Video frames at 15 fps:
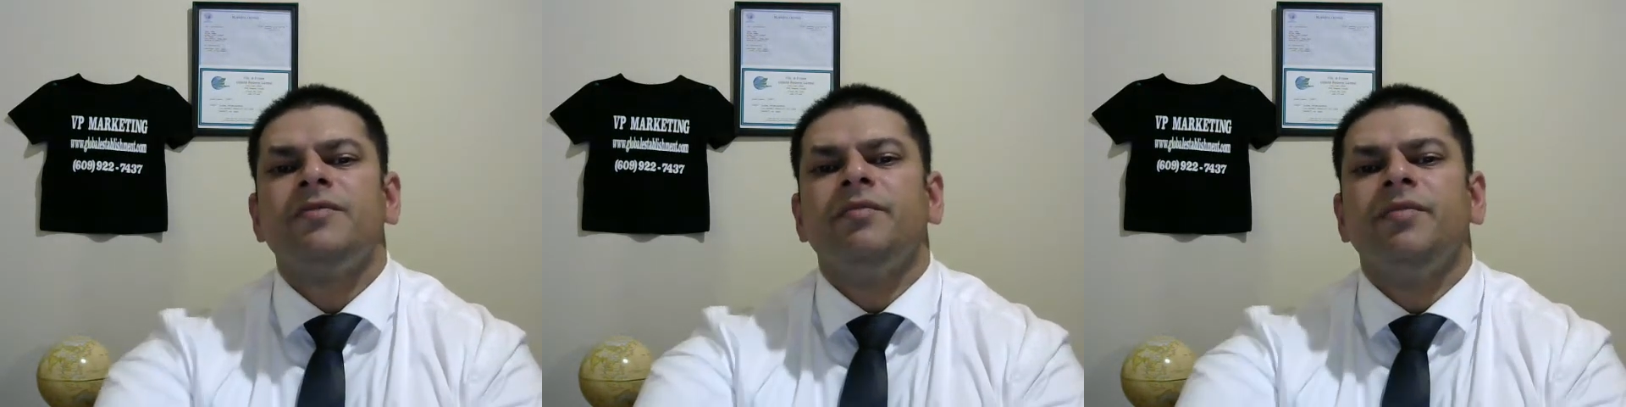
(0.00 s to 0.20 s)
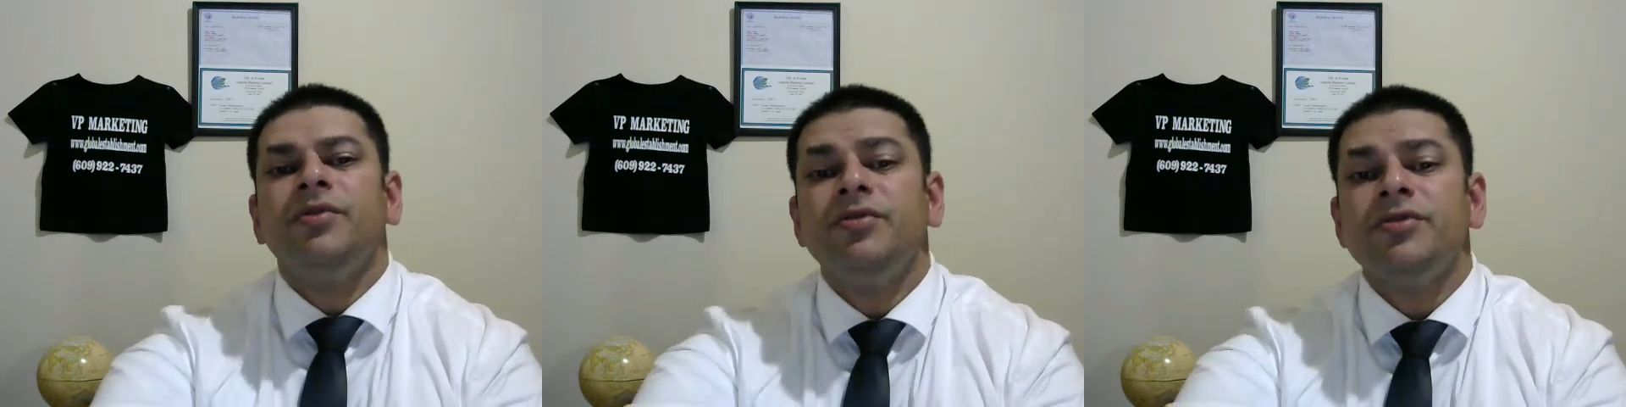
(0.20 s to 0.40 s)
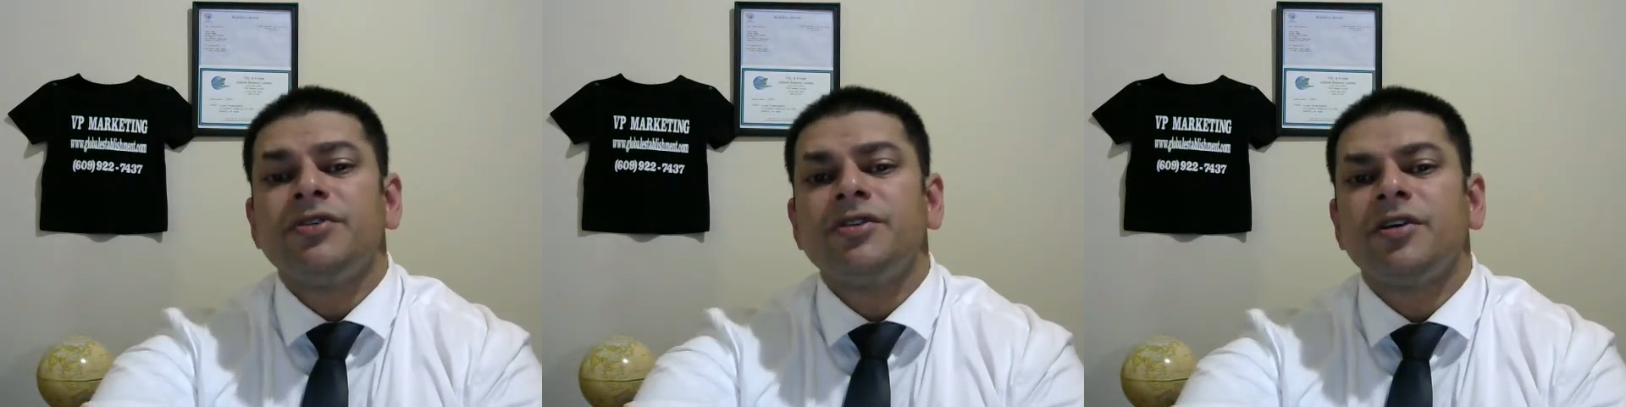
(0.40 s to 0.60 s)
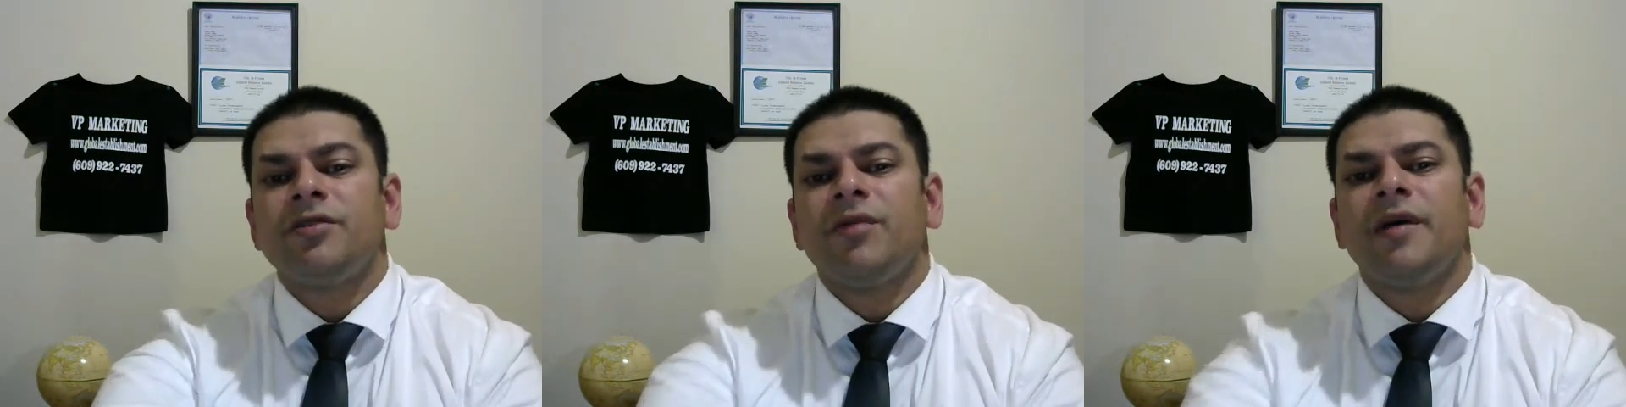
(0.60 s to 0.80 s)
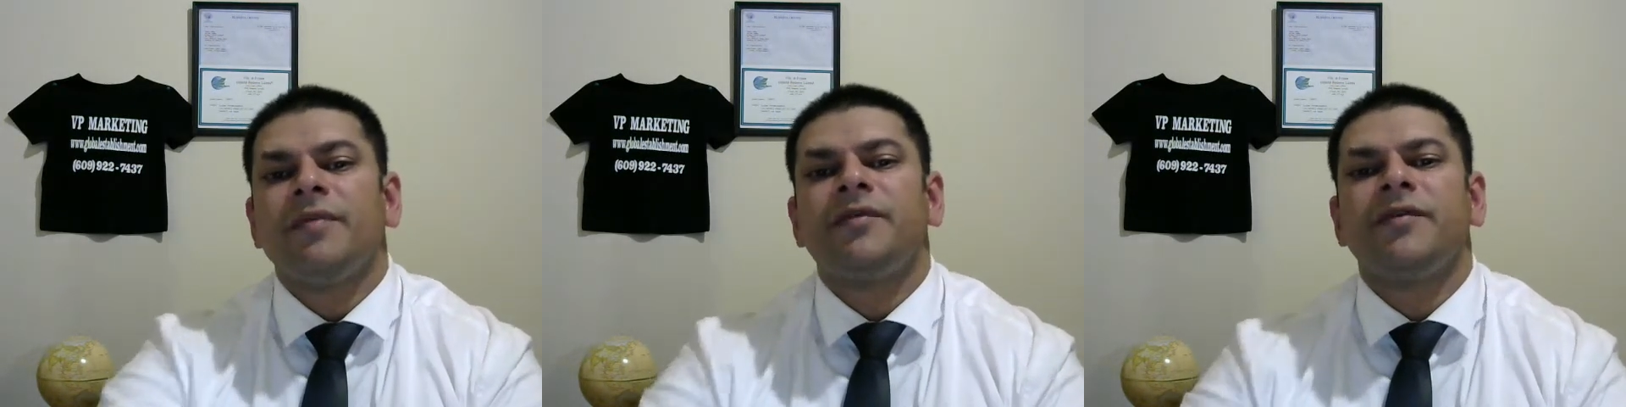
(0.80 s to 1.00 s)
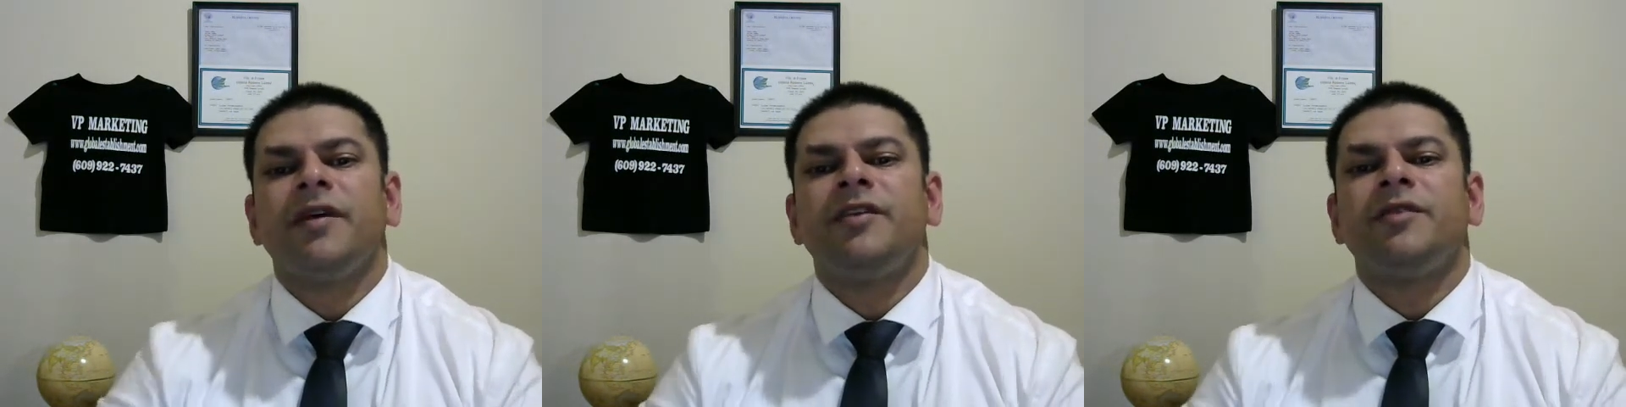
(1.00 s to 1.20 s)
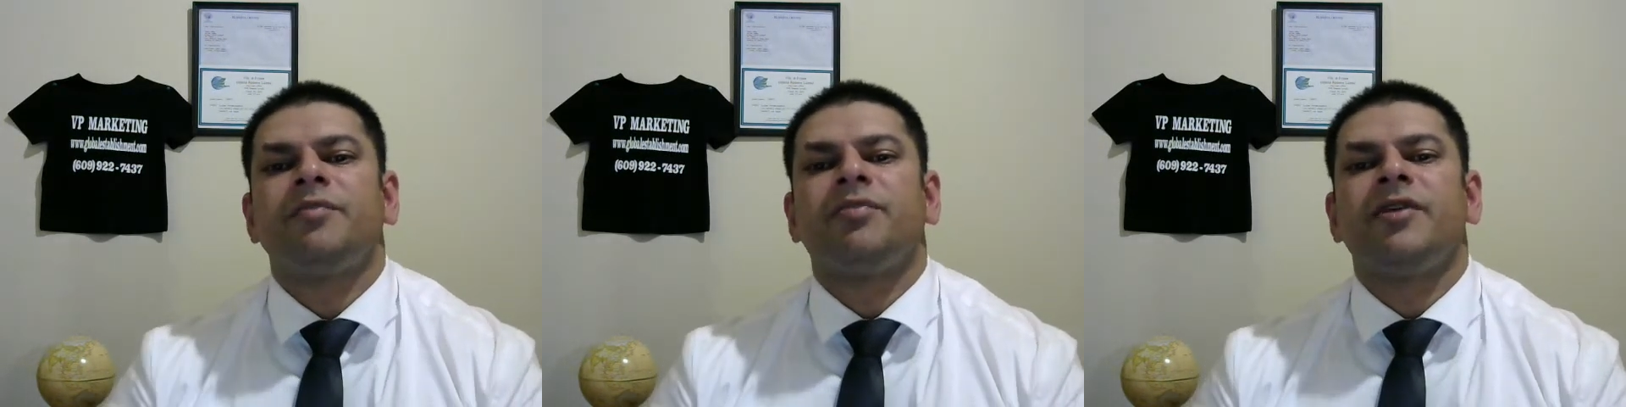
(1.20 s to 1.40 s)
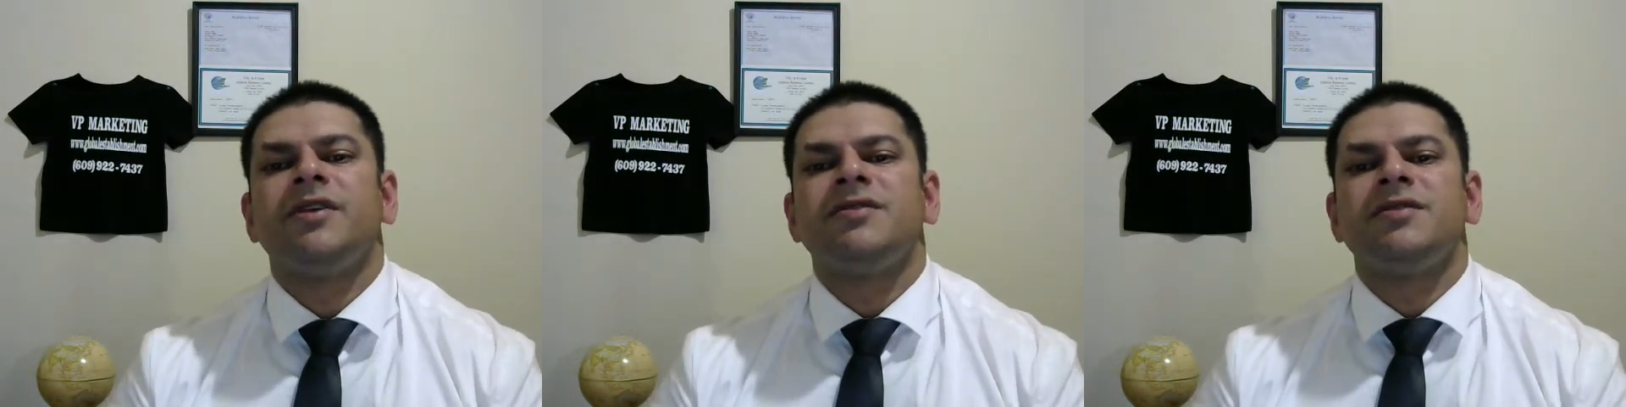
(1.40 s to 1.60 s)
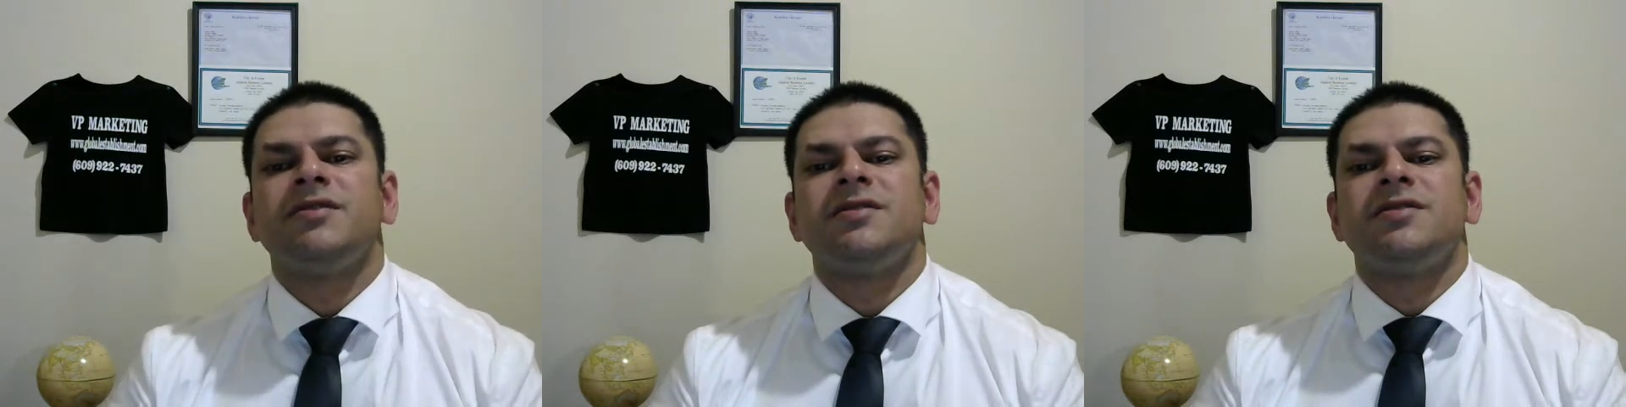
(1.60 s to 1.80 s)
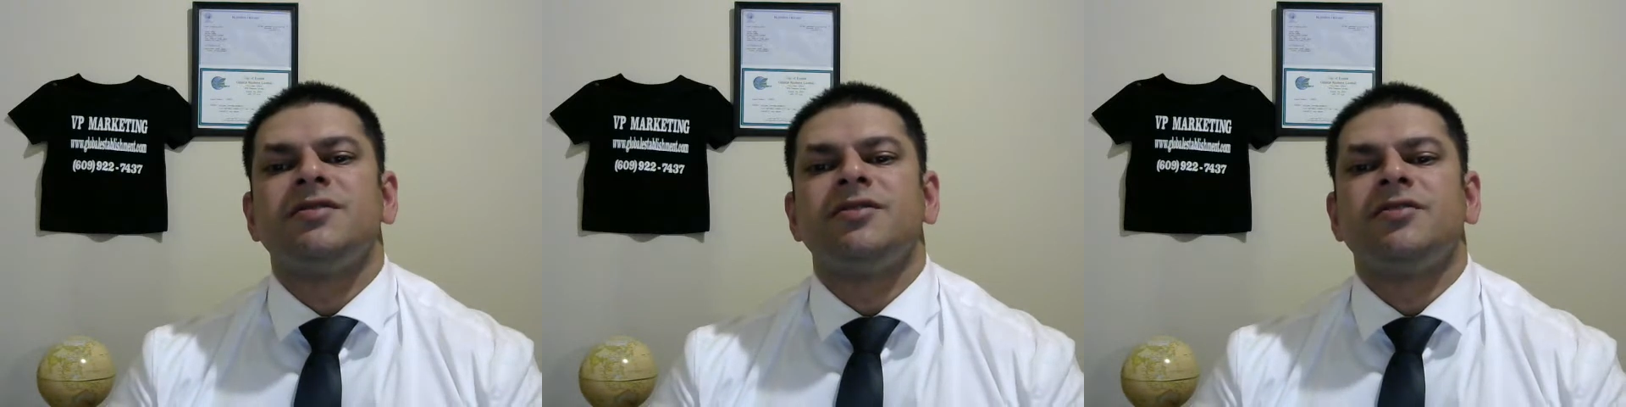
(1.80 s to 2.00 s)
boost your website's presence
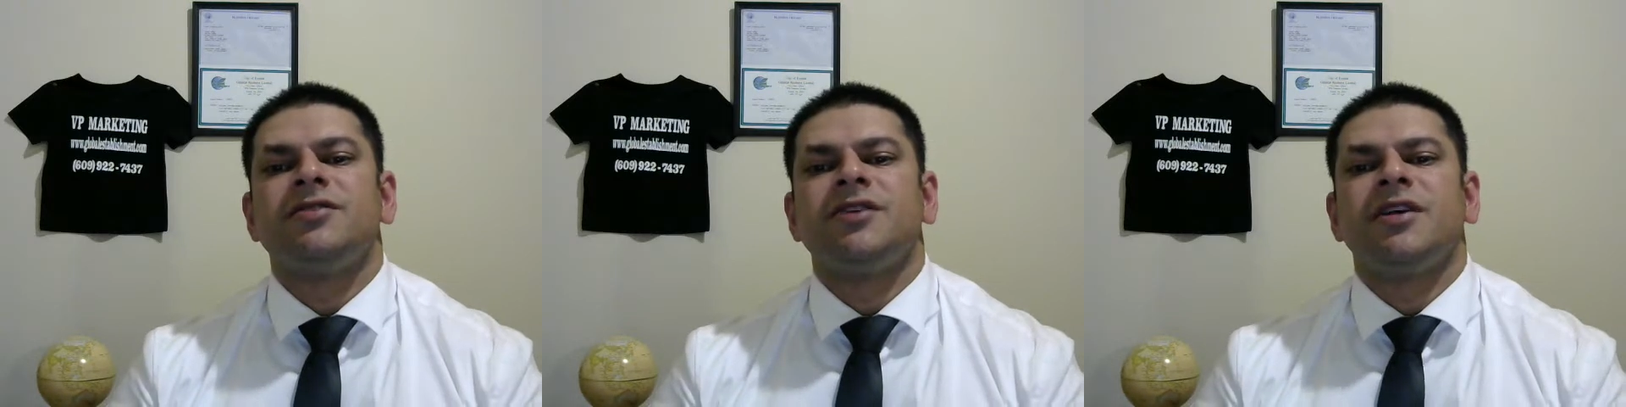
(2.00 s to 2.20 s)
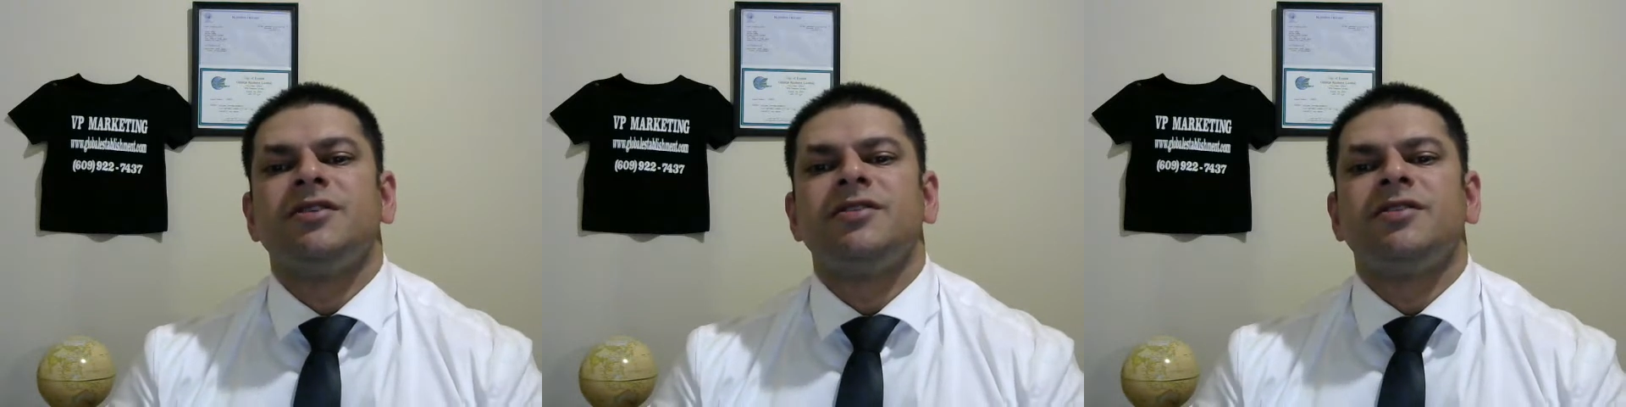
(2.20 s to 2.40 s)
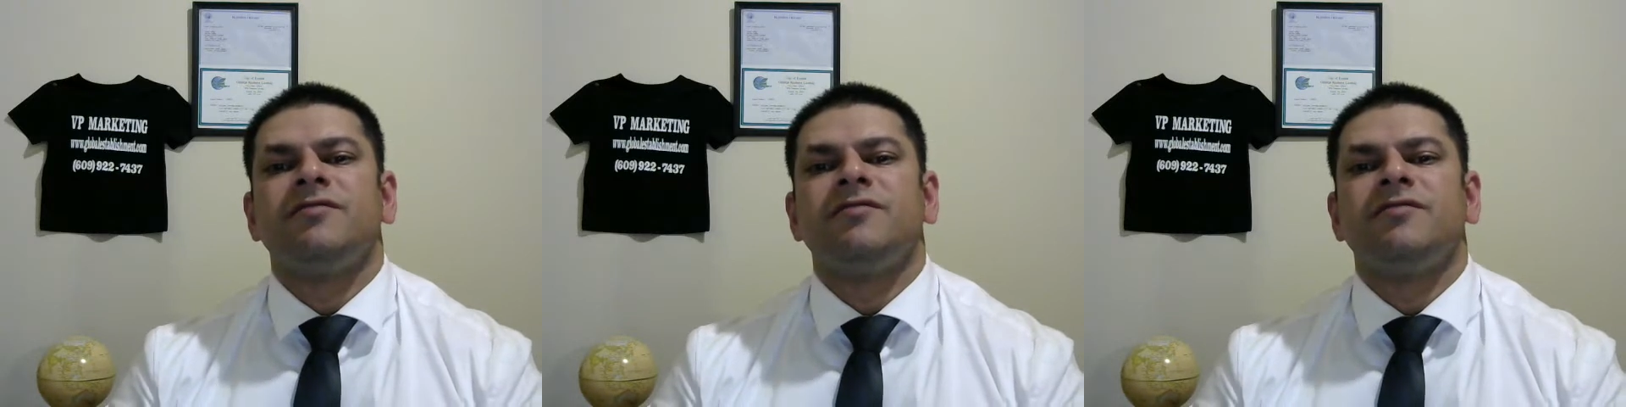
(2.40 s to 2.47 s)
in search engine